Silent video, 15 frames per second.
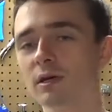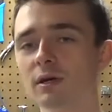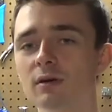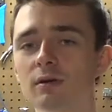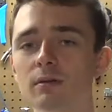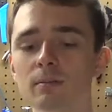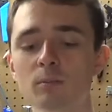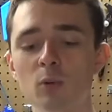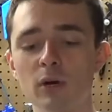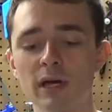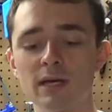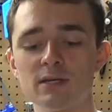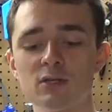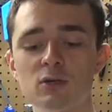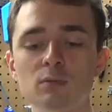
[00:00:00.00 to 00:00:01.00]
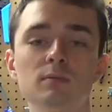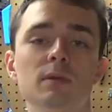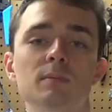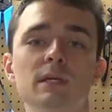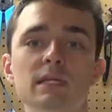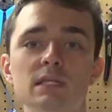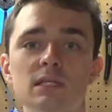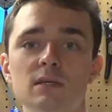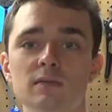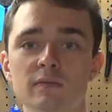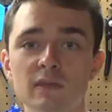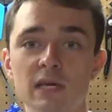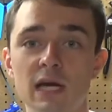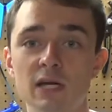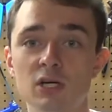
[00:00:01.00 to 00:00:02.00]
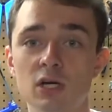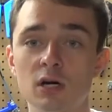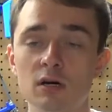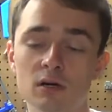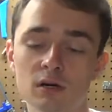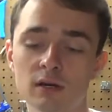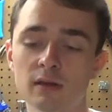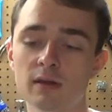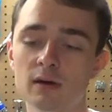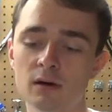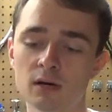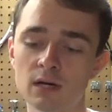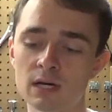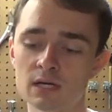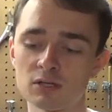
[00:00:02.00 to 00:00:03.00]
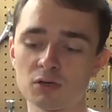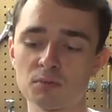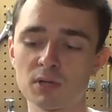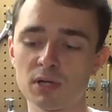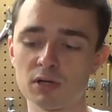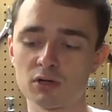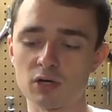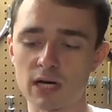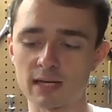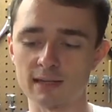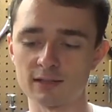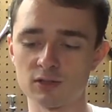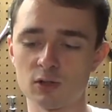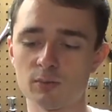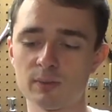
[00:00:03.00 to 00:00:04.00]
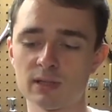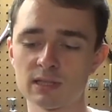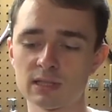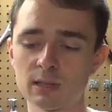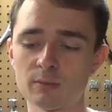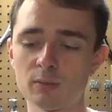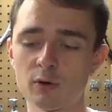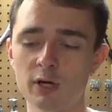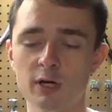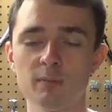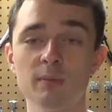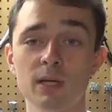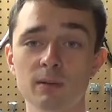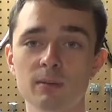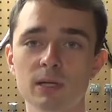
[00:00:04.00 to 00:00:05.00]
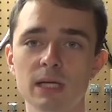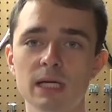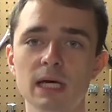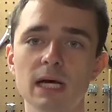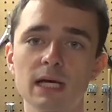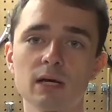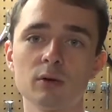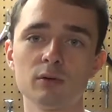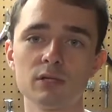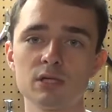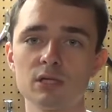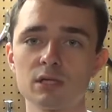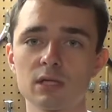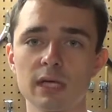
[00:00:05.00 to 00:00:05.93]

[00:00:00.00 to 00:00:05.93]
hear what I assume the pieces of the catch are in there. So I'm going to crack this open at some point, and maybe I could always just